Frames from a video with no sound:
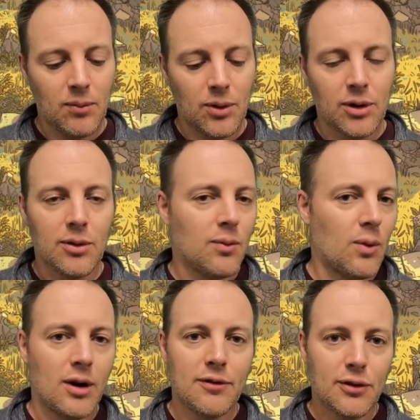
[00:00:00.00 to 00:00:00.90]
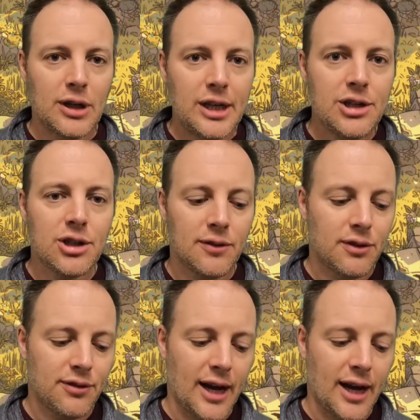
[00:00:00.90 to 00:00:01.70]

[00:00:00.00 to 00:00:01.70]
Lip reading: were one for each of the